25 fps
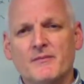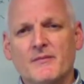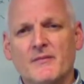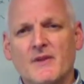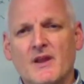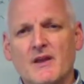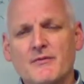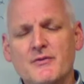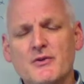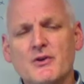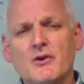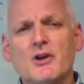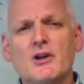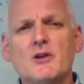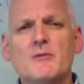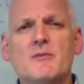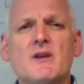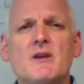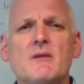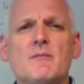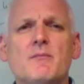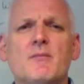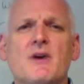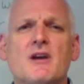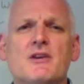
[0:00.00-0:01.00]
If you're going to
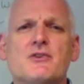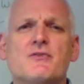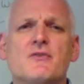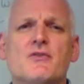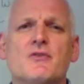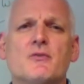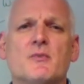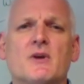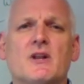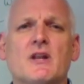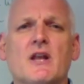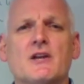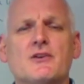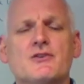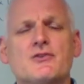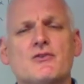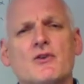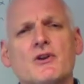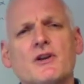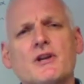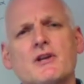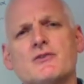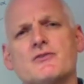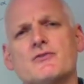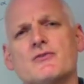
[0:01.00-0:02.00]
be measuring from
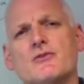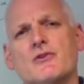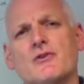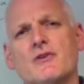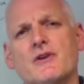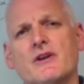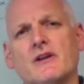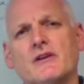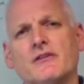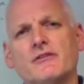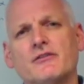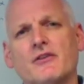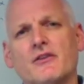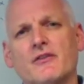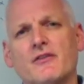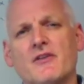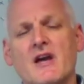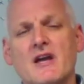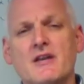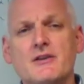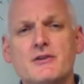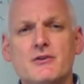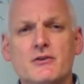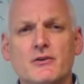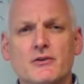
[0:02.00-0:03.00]
electronic drawings,
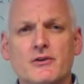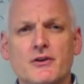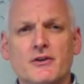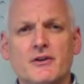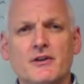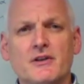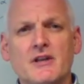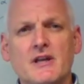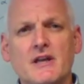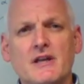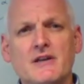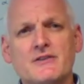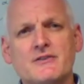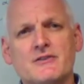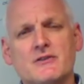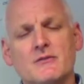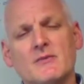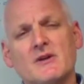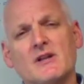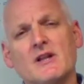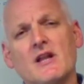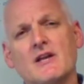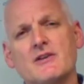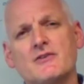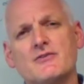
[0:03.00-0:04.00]
then you're going to need some
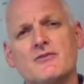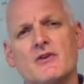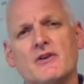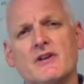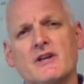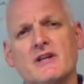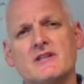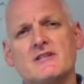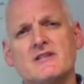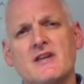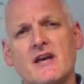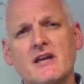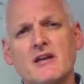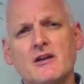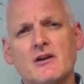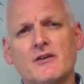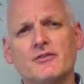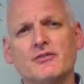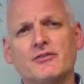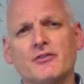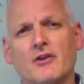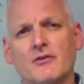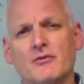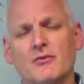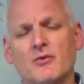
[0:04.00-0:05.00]
electronic takeoff
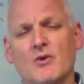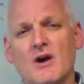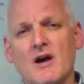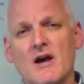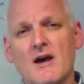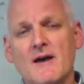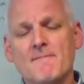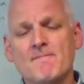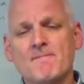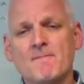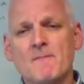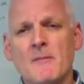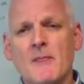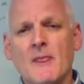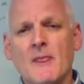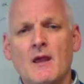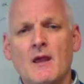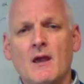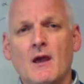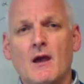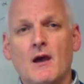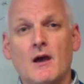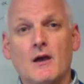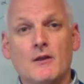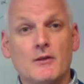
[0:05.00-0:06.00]
software.
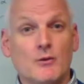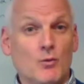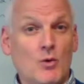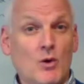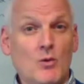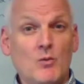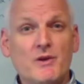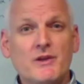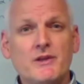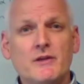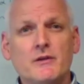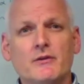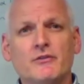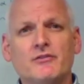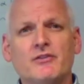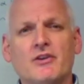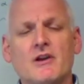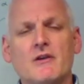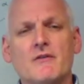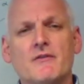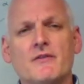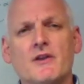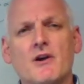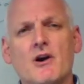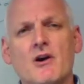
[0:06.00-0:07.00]
The one we use
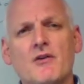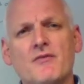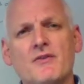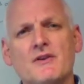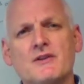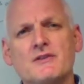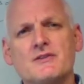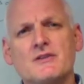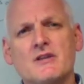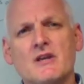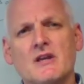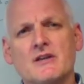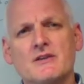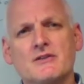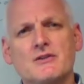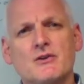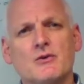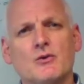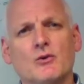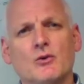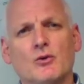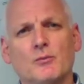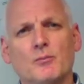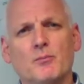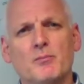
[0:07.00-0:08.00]
here in the office is
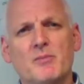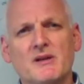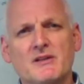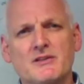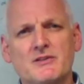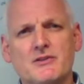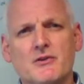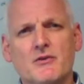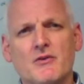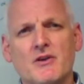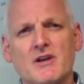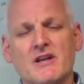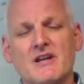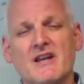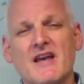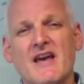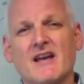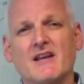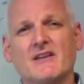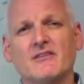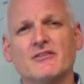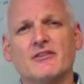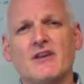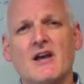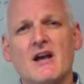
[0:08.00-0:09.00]
called Bidscreen
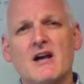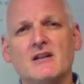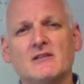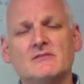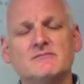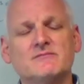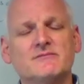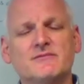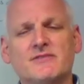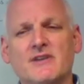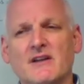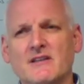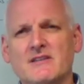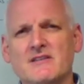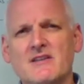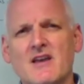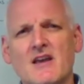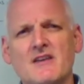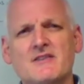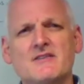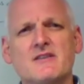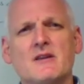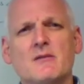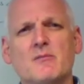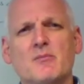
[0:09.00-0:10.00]
Excel.
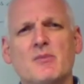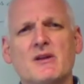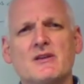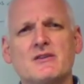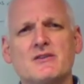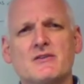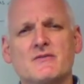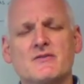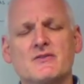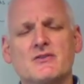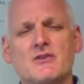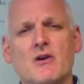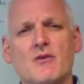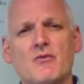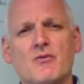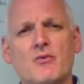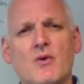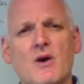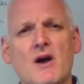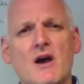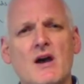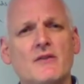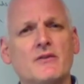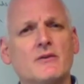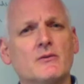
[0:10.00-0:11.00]
Fantastic piece of
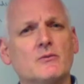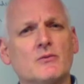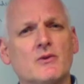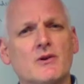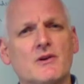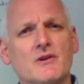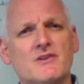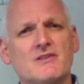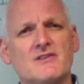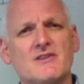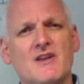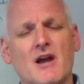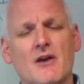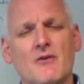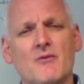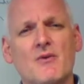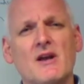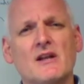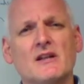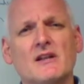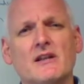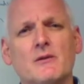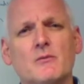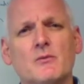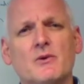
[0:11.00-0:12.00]
software that works
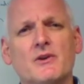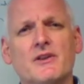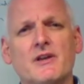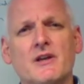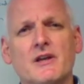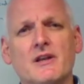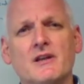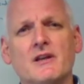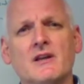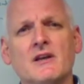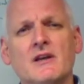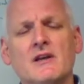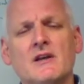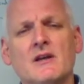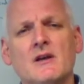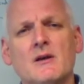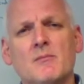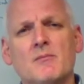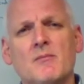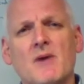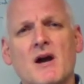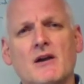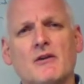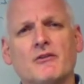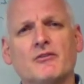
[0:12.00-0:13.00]
directly within
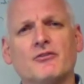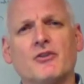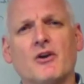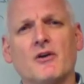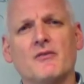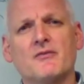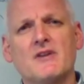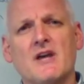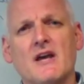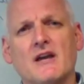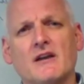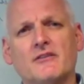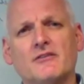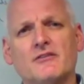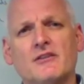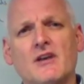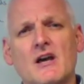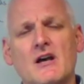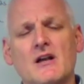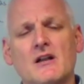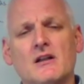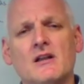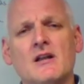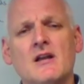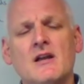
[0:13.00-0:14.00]
Microsoft
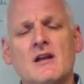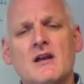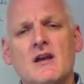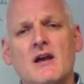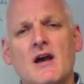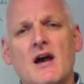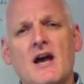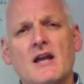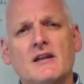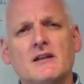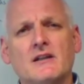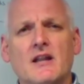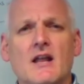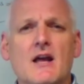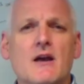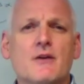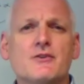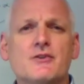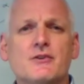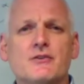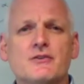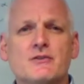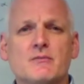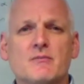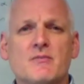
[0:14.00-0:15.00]
Excel and allows
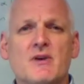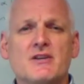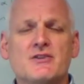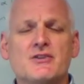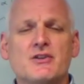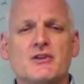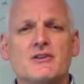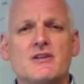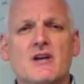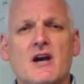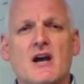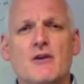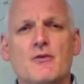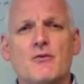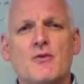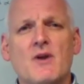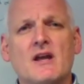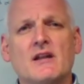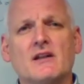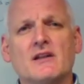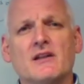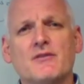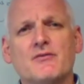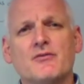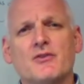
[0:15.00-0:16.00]
you to measure
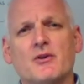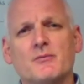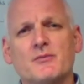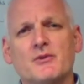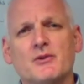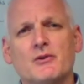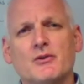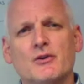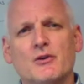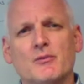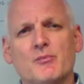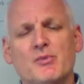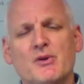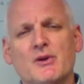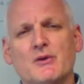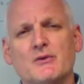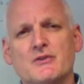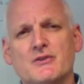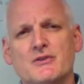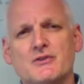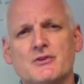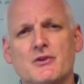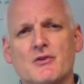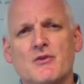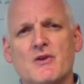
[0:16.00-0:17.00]
directly from your computer
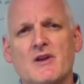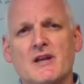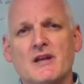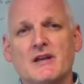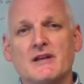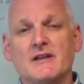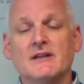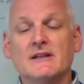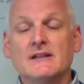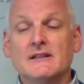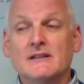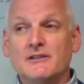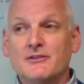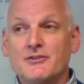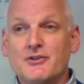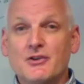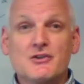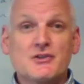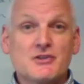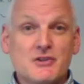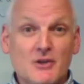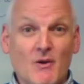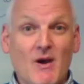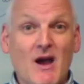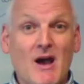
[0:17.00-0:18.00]
screen.
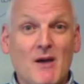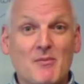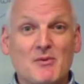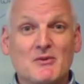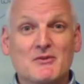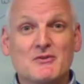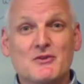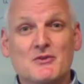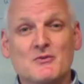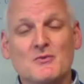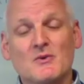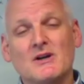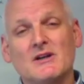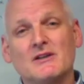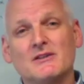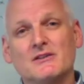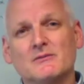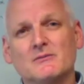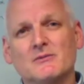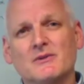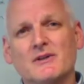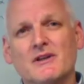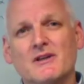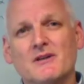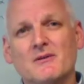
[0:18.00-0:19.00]
Just so happens as well that
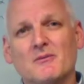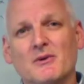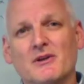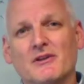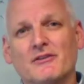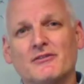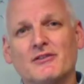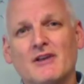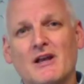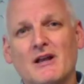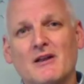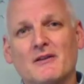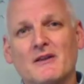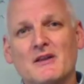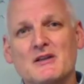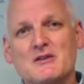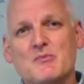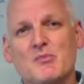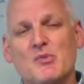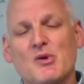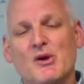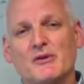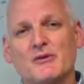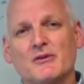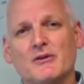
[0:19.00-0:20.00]
we sell this
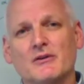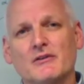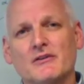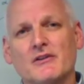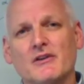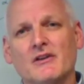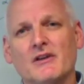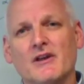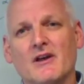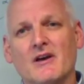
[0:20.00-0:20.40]
product.